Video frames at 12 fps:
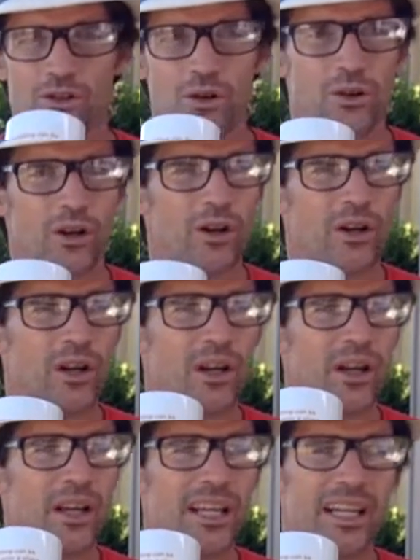Jr.
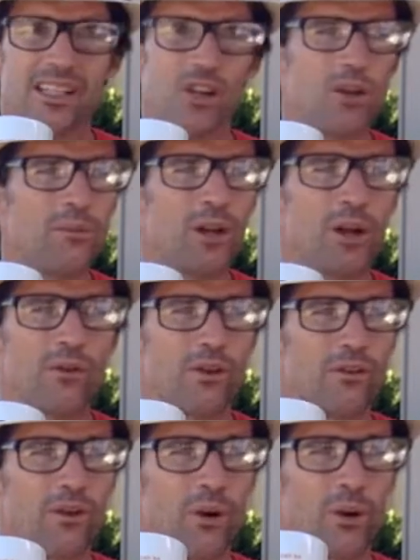It's humid over in
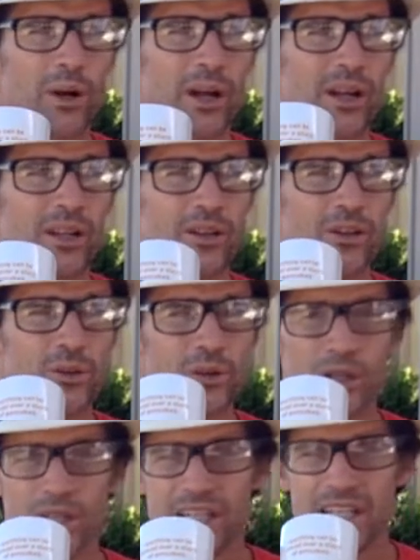Florida. You're doing
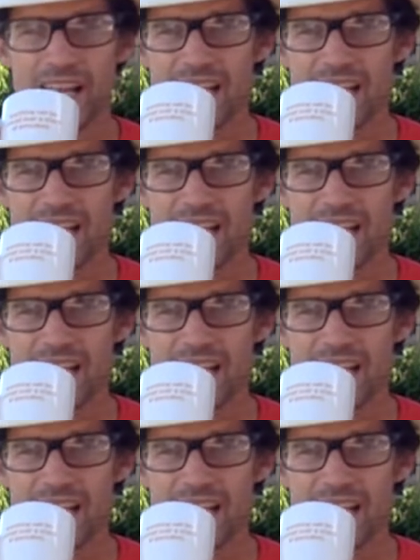good in that